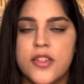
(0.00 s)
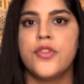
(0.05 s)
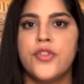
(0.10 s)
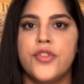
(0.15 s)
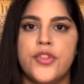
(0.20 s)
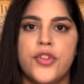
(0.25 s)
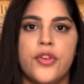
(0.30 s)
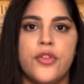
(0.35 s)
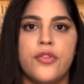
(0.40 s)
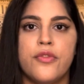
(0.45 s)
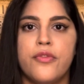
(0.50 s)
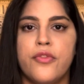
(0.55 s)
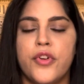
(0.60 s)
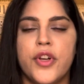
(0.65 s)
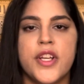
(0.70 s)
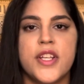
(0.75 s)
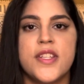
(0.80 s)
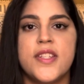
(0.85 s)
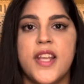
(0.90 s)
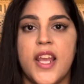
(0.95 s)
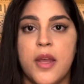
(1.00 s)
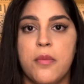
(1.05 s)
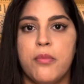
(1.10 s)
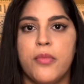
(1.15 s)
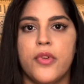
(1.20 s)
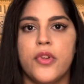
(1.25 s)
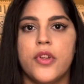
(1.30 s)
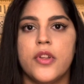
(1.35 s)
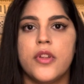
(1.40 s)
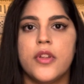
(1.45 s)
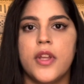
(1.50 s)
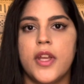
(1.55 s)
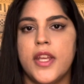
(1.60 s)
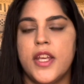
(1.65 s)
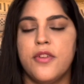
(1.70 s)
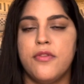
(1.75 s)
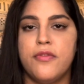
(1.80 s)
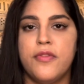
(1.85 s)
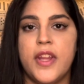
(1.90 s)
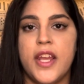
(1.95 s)
So for example,
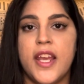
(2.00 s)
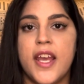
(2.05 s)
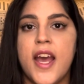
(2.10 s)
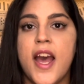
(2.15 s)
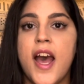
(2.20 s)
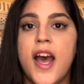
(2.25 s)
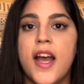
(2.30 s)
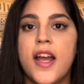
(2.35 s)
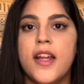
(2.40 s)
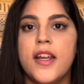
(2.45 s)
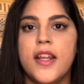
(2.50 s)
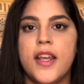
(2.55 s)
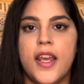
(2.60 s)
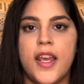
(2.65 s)
if they had